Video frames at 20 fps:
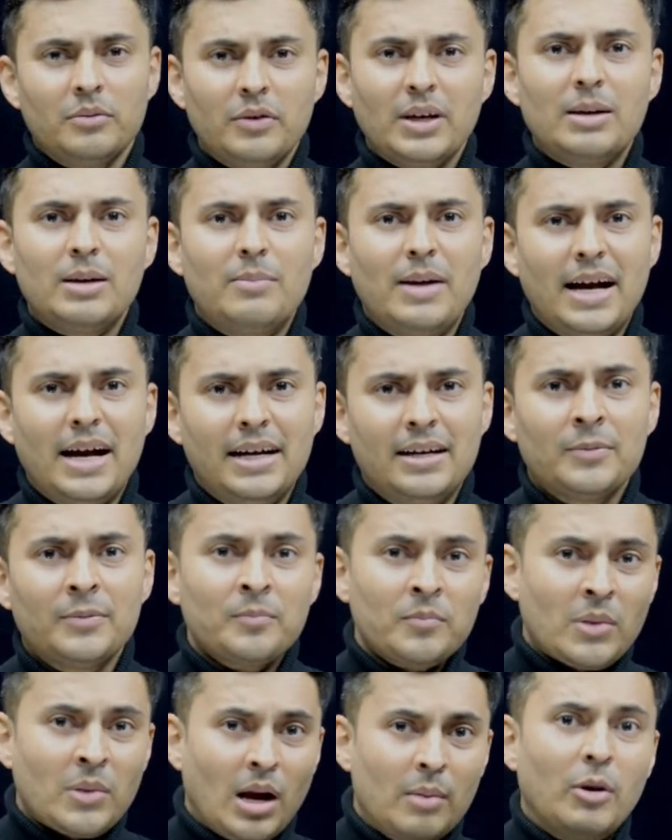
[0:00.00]
feel bad
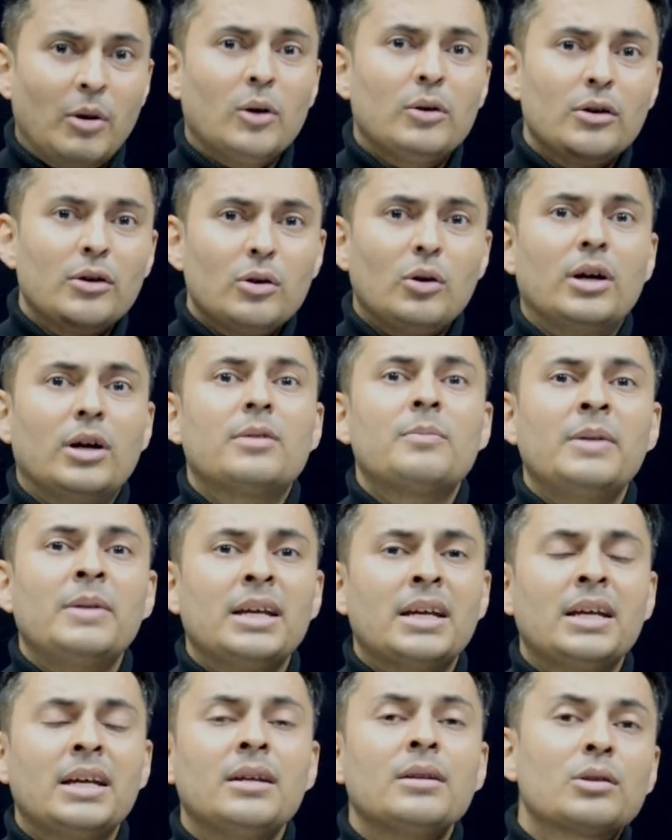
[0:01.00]
about not
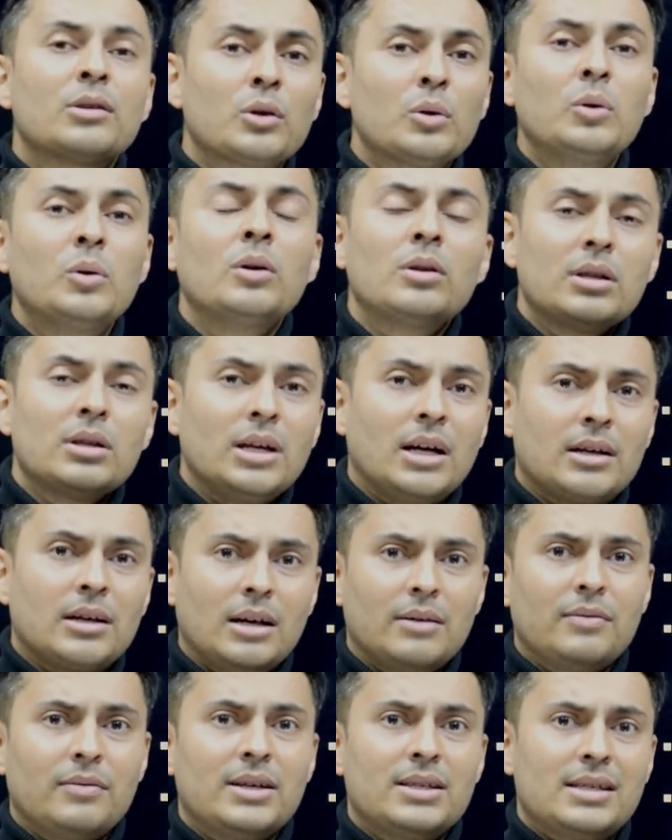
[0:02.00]
making through the
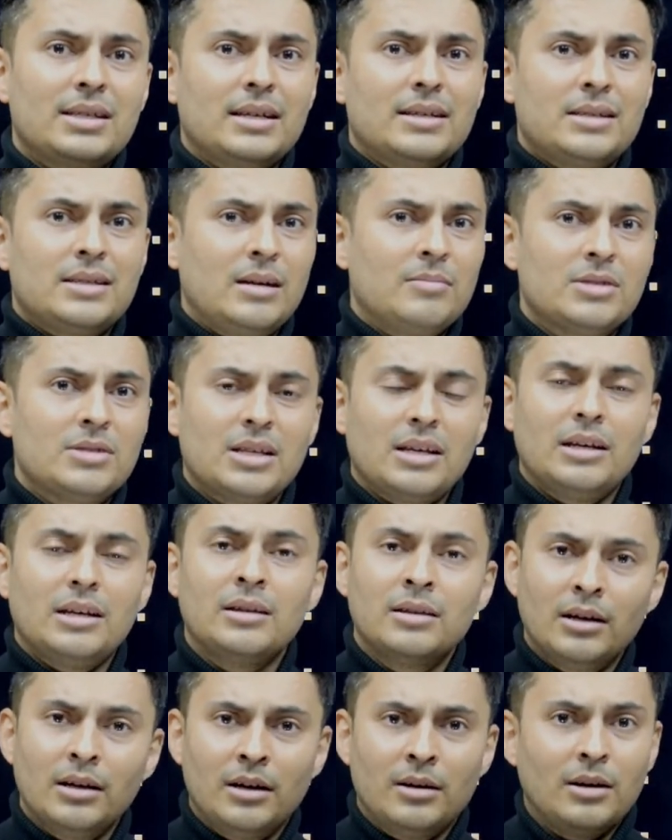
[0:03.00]
toughest exams
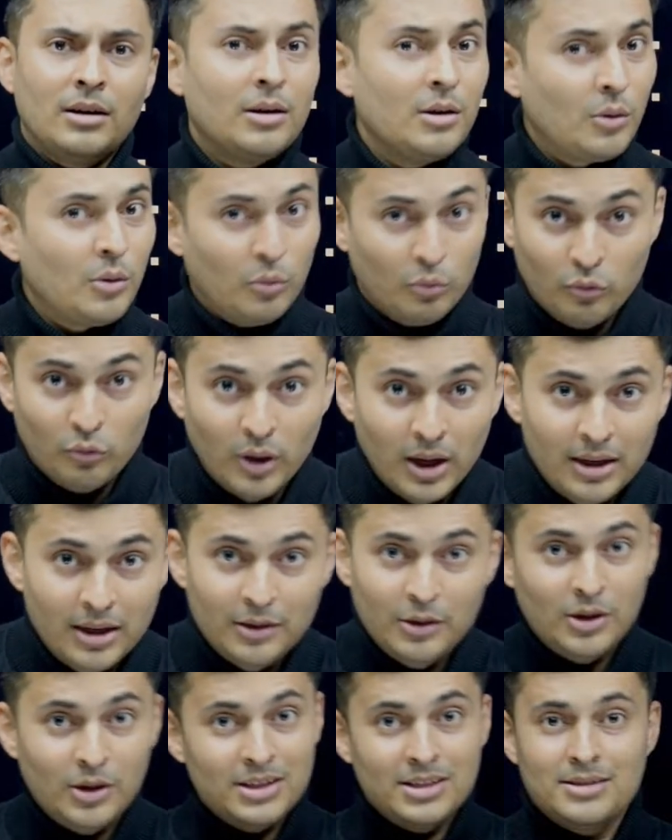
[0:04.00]
in the world,
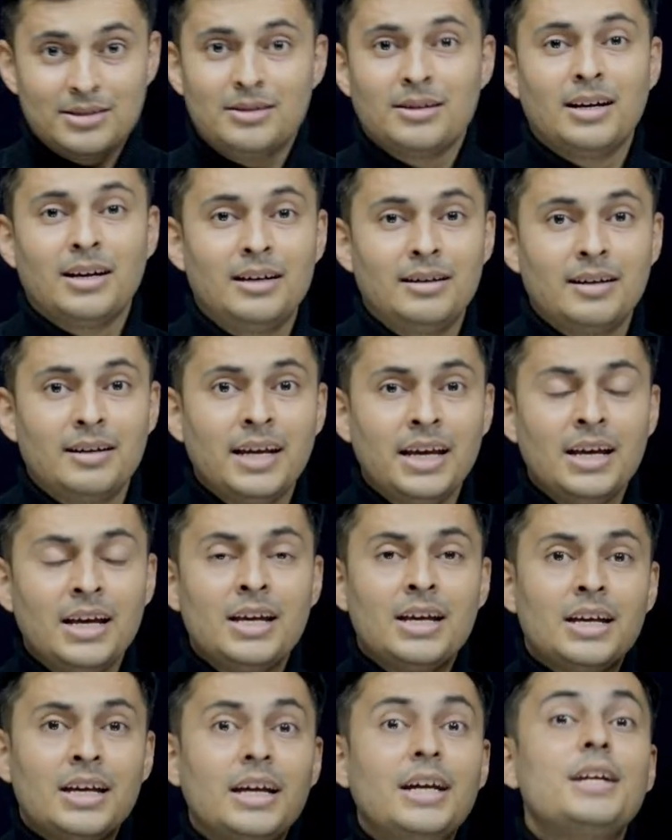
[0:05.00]
not just the country.
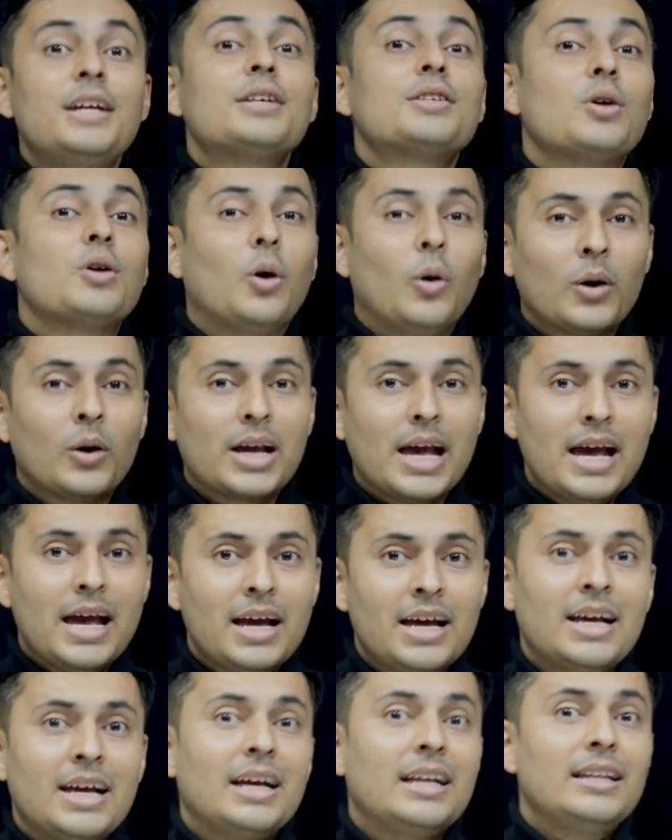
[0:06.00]
It is okay.
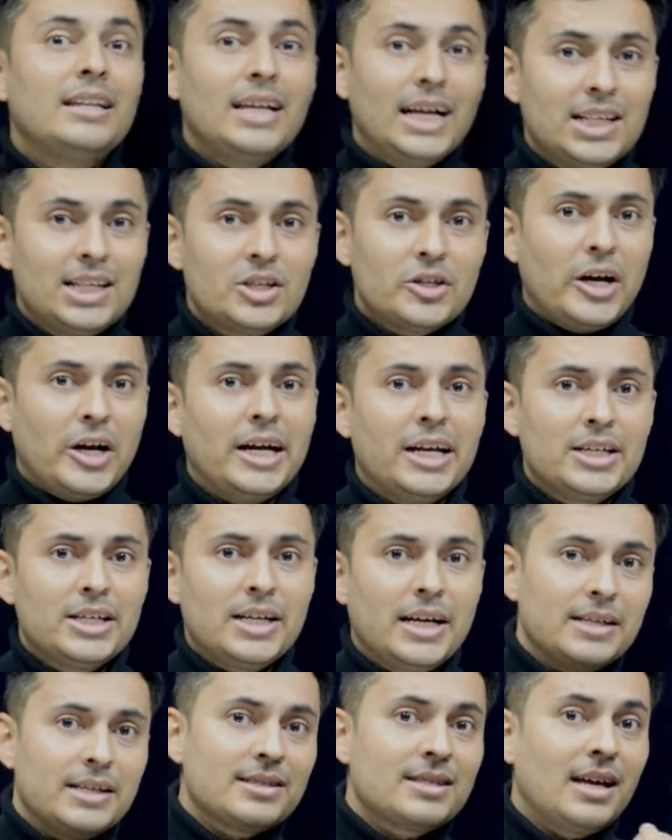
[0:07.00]
Let's
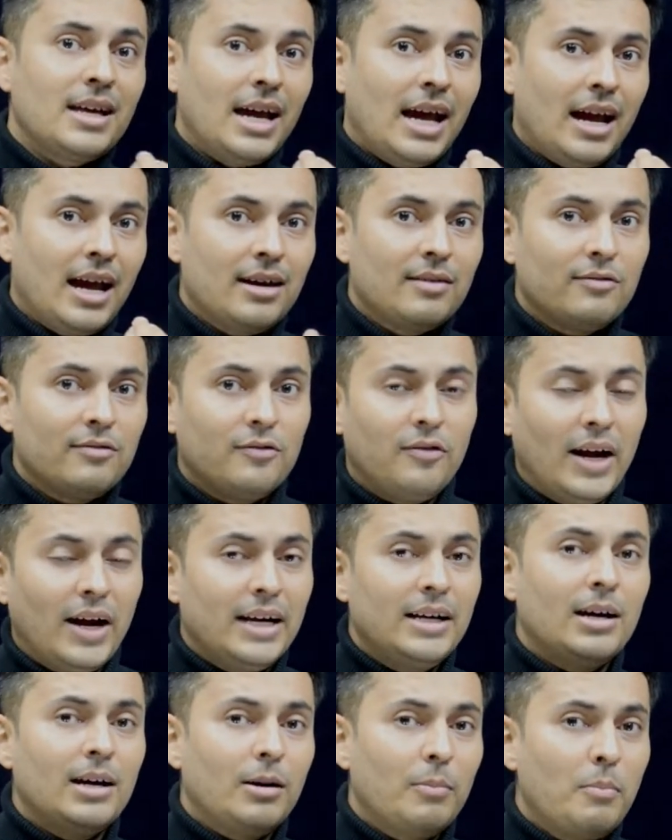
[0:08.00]
strategize and
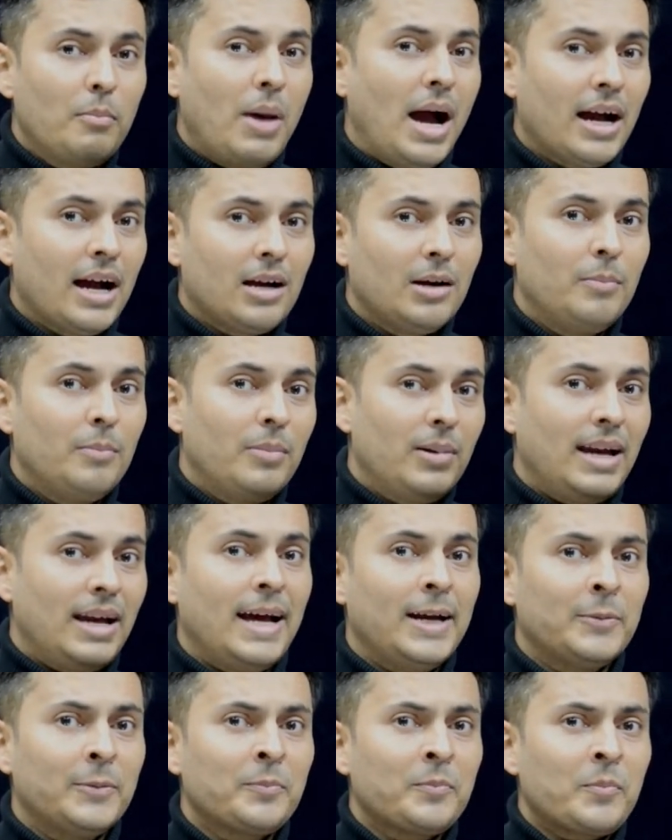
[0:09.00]
find a backup
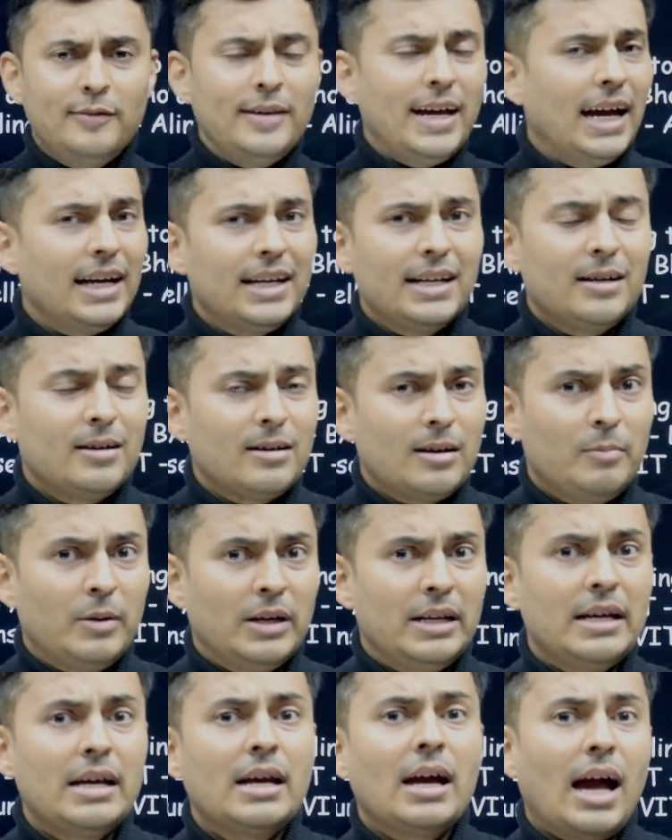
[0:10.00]
plan. VIT
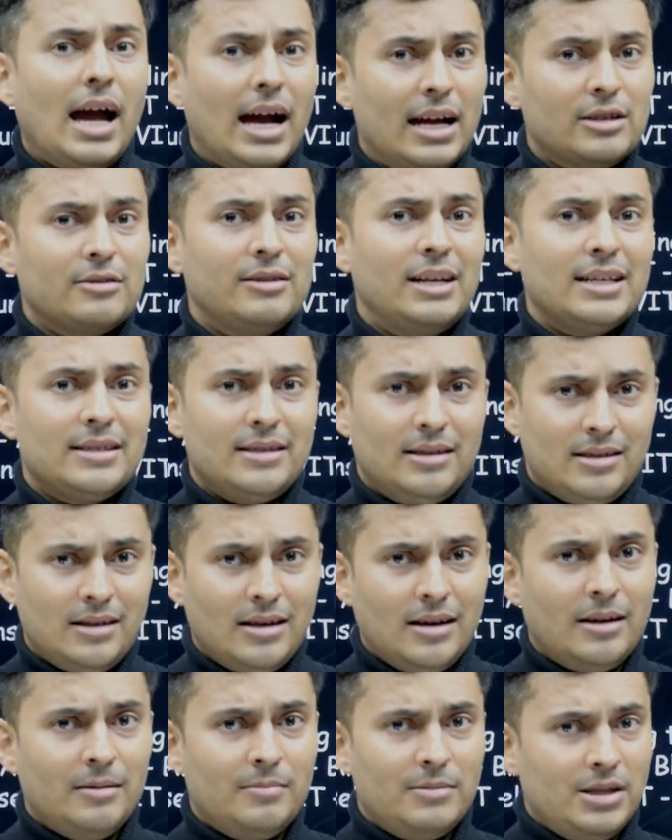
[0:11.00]
EEE as well as
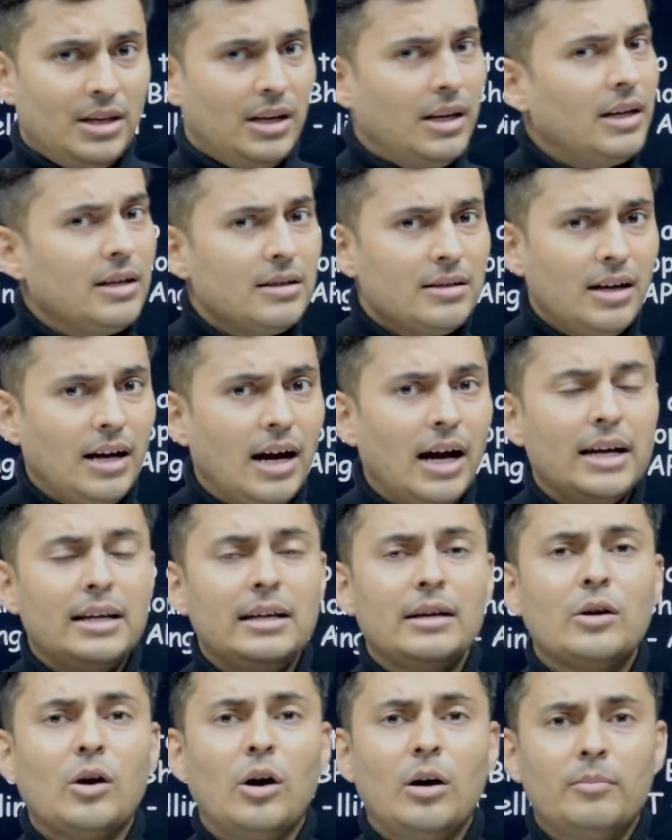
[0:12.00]
SRM JEE is a
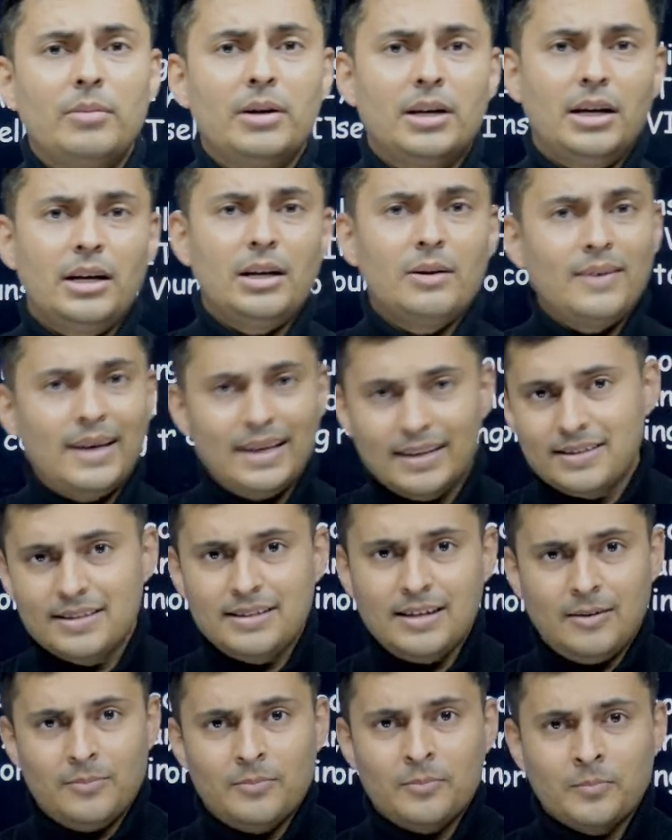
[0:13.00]
highly competitive
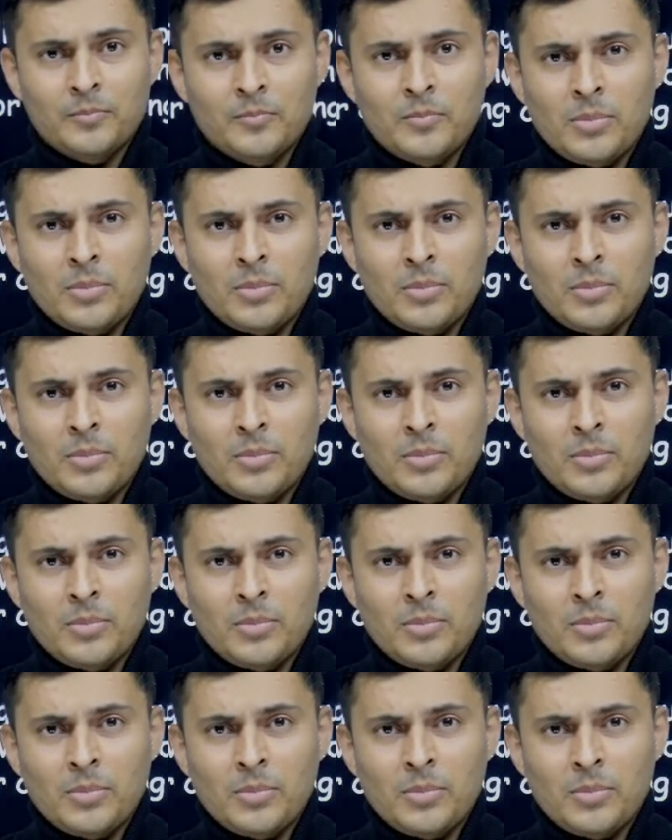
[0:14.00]
exam.